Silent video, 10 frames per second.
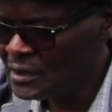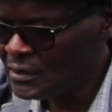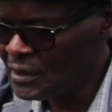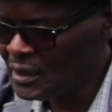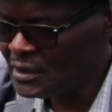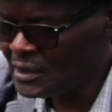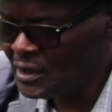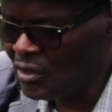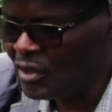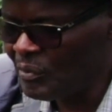So there's the
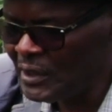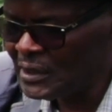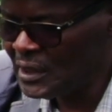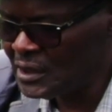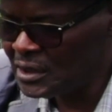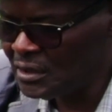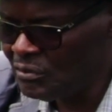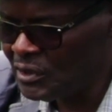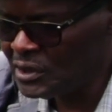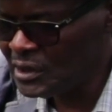documentation,
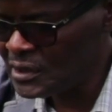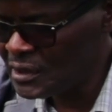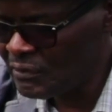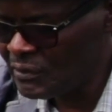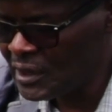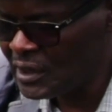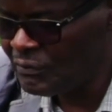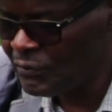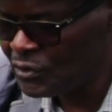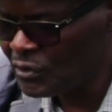which is the taking
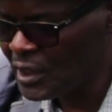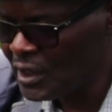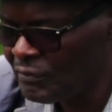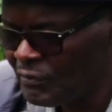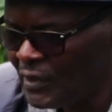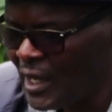photograph,